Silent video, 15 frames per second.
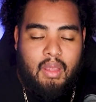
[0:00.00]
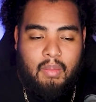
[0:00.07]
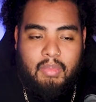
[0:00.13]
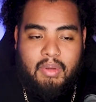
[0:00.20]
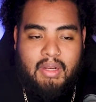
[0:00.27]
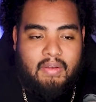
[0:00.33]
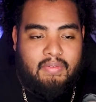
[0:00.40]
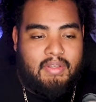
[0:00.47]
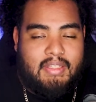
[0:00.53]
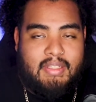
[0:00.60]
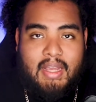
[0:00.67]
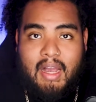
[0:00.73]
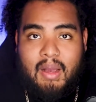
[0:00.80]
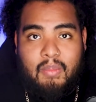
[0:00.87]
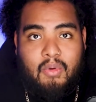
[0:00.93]
But definitely
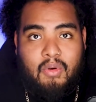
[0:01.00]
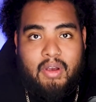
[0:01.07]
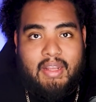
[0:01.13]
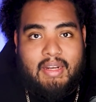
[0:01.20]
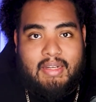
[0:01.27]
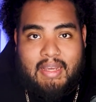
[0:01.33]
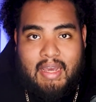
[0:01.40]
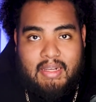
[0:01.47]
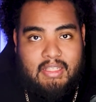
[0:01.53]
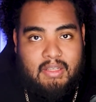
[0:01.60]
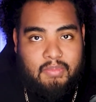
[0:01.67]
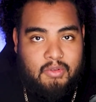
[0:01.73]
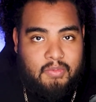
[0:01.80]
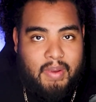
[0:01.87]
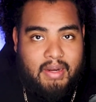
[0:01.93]
Sky Moore in a dynasty
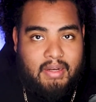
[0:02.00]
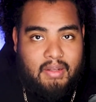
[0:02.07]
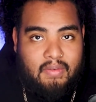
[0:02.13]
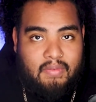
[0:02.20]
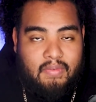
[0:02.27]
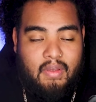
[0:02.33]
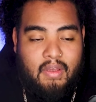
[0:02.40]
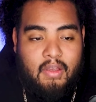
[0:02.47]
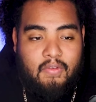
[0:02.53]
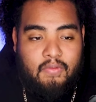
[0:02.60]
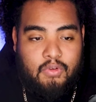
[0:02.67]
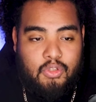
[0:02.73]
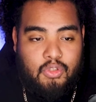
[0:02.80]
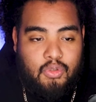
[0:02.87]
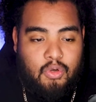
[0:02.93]
perspective
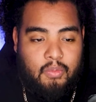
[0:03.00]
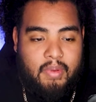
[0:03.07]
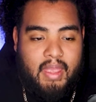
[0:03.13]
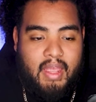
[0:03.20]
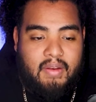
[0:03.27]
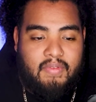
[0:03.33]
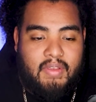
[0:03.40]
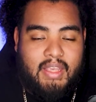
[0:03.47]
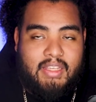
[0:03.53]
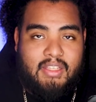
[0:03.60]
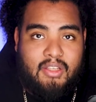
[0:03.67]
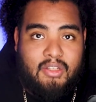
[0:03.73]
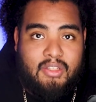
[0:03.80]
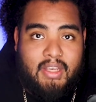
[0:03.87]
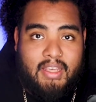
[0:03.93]
for sure. But NVS
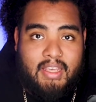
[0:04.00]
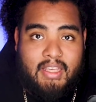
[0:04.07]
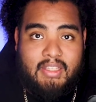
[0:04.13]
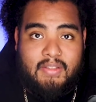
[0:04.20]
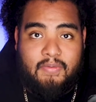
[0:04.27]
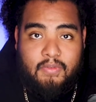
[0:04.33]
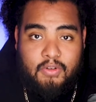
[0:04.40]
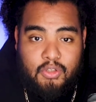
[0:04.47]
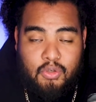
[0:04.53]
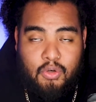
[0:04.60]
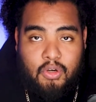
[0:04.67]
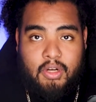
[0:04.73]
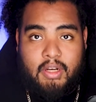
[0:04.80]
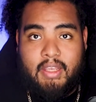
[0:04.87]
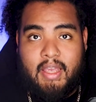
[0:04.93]
looks like he is for
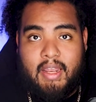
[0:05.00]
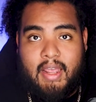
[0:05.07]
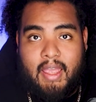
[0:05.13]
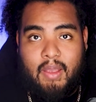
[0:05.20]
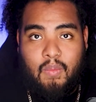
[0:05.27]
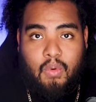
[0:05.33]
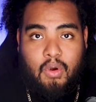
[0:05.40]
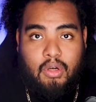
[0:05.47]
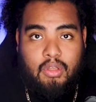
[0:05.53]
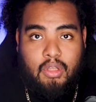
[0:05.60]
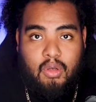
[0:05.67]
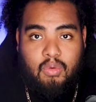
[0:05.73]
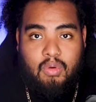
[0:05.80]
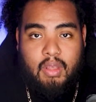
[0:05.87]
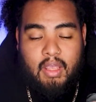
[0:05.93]
sure going to get a
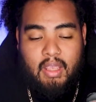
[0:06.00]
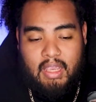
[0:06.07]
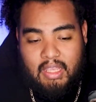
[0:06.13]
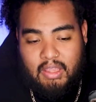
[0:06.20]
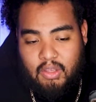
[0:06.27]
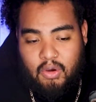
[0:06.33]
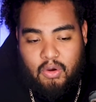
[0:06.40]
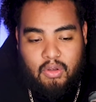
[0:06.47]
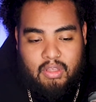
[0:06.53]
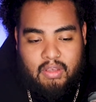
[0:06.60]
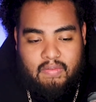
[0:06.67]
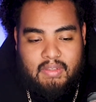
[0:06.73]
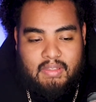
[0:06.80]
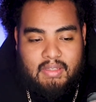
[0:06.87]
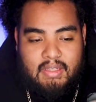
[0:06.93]
workload in the early
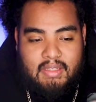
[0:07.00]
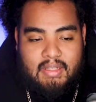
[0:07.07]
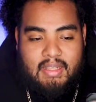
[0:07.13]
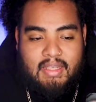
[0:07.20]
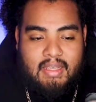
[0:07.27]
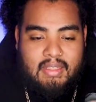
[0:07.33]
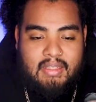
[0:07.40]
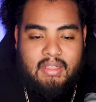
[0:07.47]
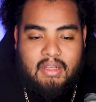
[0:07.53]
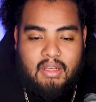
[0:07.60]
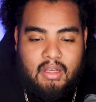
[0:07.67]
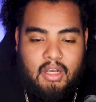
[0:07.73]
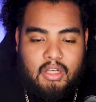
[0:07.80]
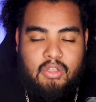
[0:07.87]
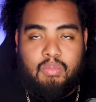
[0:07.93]
of the season. He is in
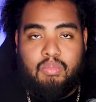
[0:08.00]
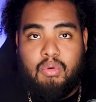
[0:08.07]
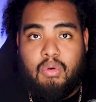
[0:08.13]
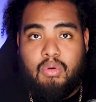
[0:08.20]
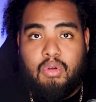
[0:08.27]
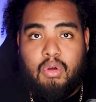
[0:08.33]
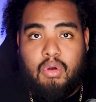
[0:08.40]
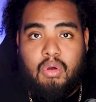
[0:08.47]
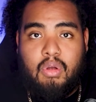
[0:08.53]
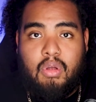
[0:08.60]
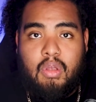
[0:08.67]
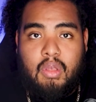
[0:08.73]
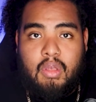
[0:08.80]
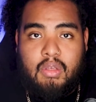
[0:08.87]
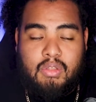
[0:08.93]
concussion
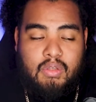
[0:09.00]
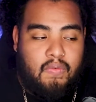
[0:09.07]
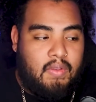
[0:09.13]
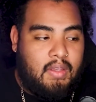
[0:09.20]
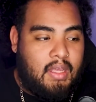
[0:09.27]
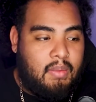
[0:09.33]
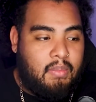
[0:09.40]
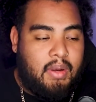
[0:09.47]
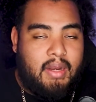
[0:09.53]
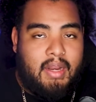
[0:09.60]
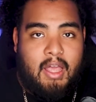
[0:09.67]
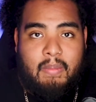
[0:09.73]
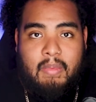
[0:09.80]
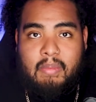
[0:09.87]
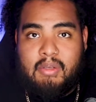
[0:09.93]
protocol. So if you can get him right
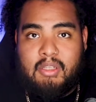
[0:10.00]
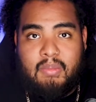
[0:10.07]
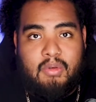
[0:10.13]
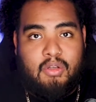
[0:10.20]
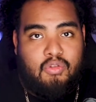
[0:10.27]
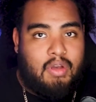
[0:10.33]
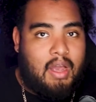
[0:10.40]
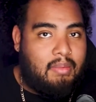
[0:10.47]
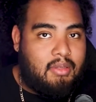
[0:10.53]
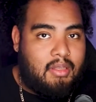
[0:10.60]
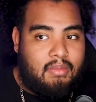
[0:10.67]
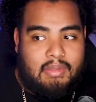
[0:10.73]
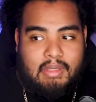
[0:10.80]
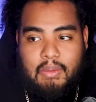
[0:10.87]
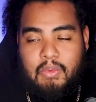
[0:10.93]
now, maybe someone dropped
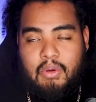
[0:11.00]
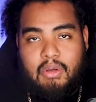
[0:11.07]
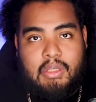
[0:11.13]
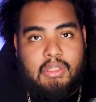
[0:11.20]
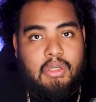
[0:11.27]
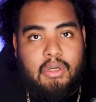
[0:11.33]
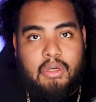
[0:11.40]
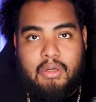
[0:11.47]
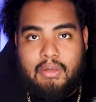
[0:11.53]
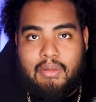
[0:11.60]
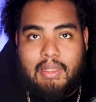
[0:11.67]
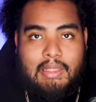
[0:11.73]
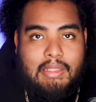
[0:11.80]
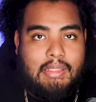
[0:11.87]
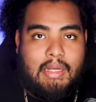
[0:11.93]
him and say, well, he's hurt,
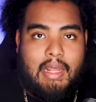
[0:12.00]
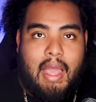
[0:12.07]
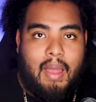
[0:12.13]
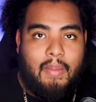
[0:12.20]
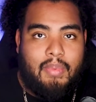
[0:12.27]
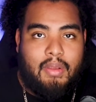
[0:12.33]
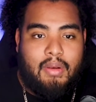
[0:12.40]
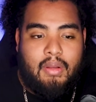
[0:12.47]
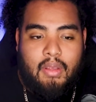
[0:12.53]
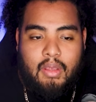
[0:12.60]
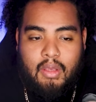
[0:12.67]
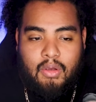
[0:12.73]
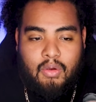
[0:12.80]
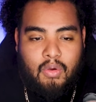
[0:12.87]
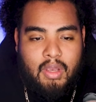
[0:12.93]
nothing's going to happen.
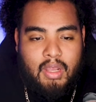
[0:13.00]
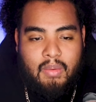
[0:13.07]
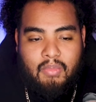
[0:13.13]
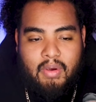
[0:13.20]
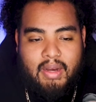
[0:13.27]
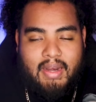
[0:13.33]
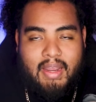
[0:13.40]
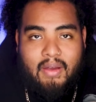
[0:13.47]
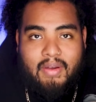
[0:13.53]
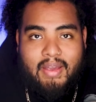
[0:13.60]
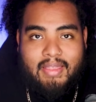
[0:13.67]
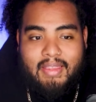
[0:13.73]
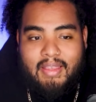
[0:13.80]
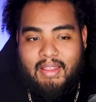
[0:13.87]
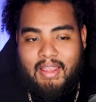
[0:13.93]
Go get him right now
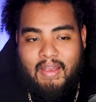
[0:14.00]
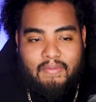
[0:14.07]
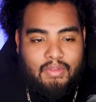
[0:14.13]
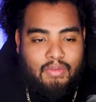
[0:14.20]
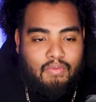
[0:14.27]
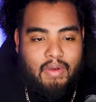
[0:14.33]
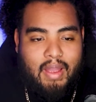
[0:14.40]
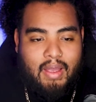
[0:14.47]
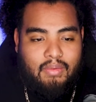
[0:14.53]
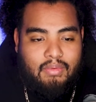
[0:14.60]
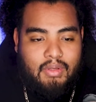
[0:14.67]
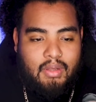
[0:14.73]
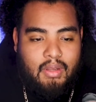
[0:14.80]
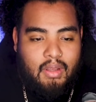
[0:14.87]
in the 11th round.